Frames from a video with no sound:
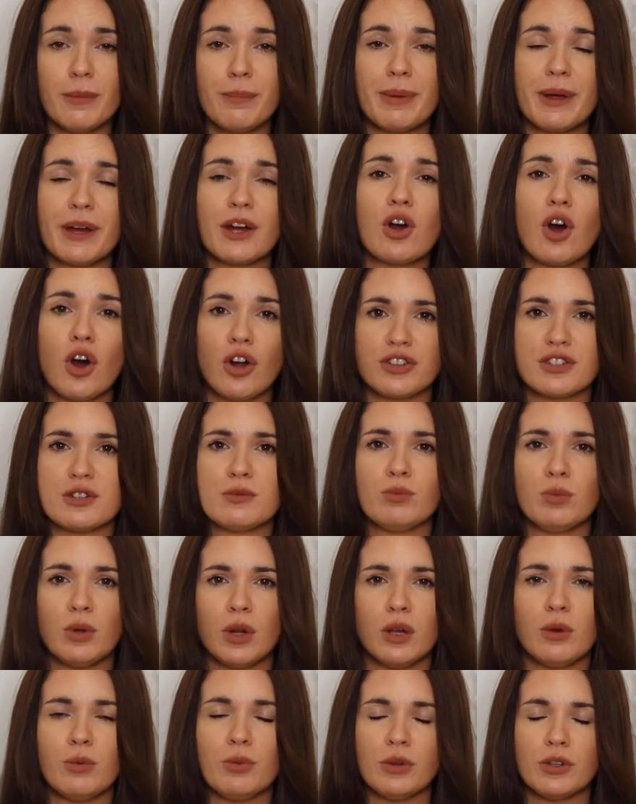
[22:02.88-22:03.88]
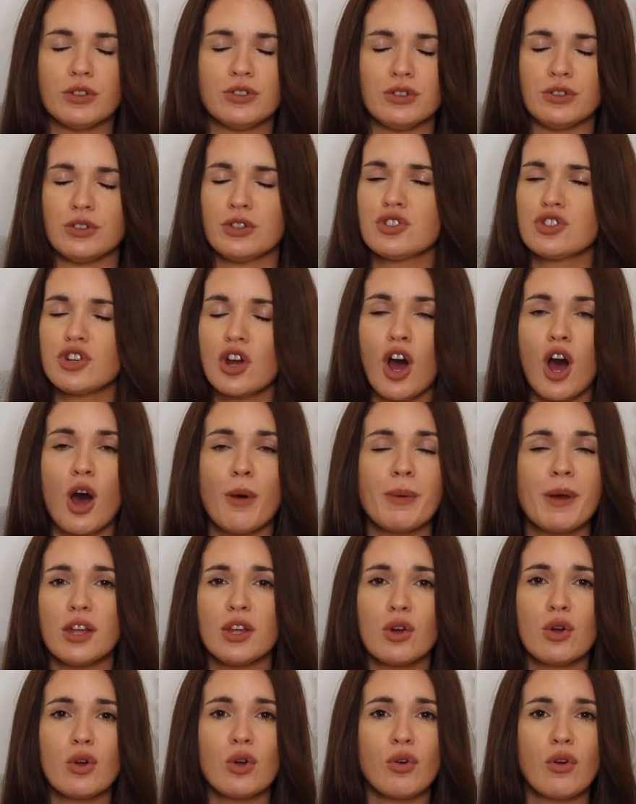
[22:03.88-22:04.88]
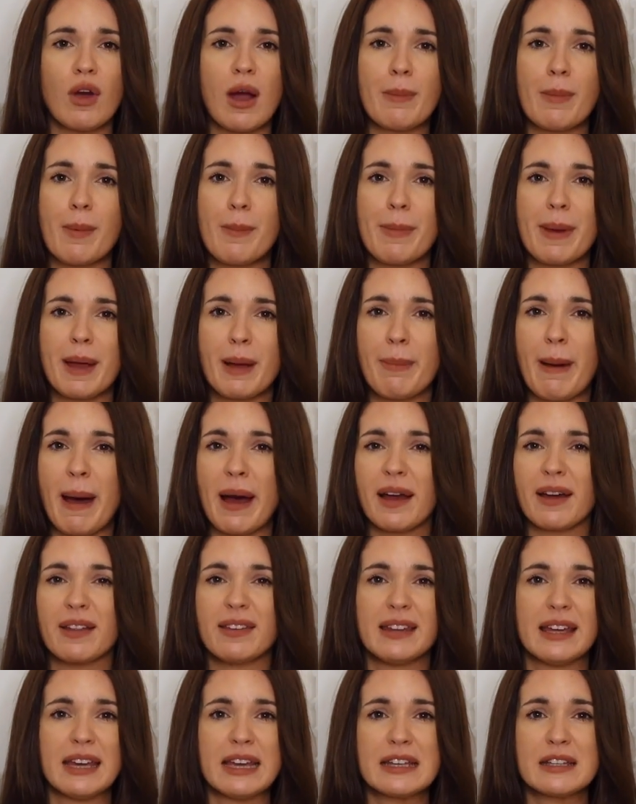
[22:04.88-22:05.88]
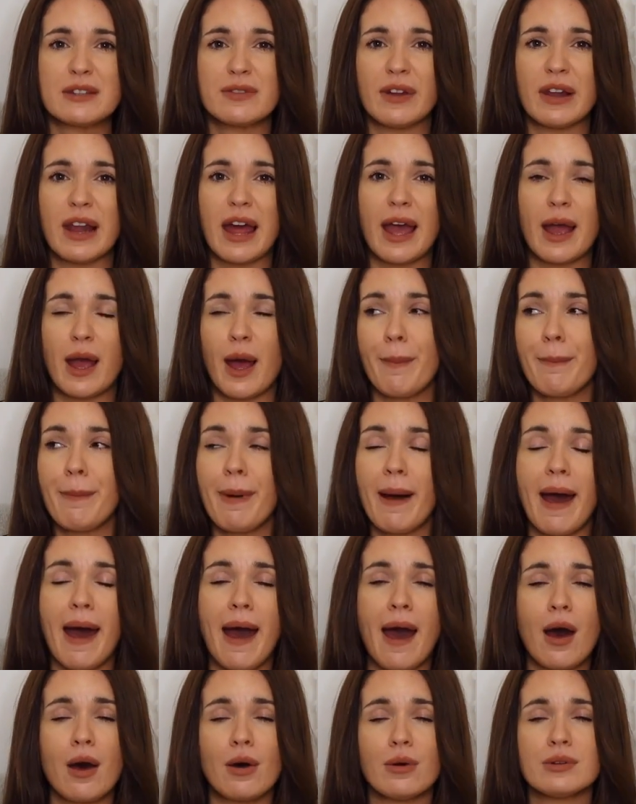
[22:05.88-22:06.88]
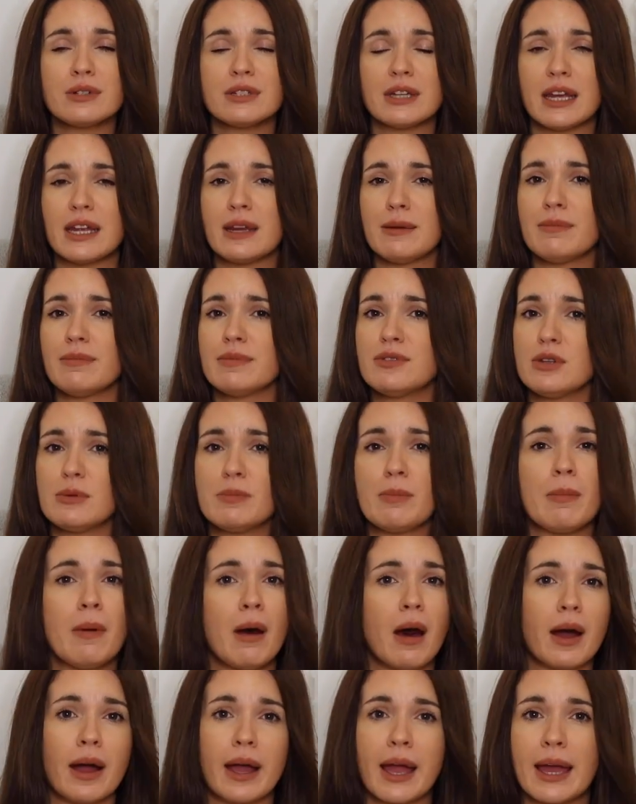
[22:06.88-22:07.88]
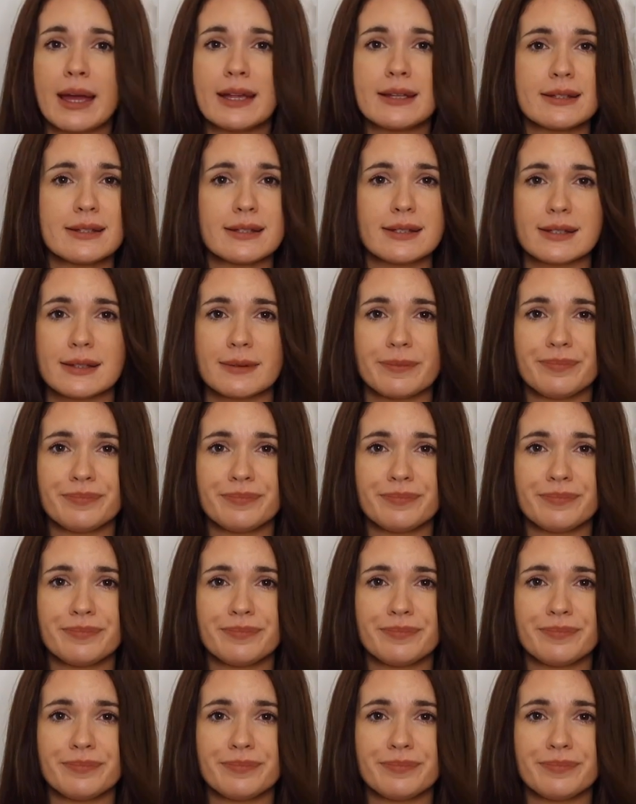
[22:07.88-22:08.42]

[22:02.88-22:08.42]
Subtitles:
but cotton wool will do the job. You can grab a big pack of these for like £1 in supermarkets.